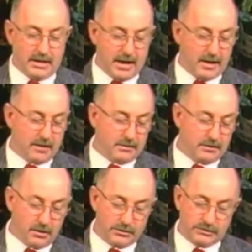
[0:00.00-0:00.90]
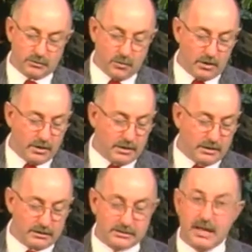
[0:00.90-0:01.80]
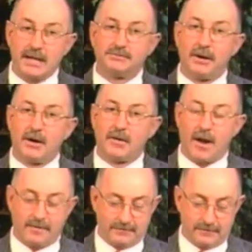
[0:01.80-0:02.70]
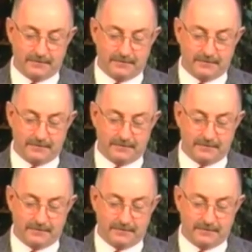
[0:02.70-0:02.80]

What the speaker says: Now, notice the wording in this last paragraph.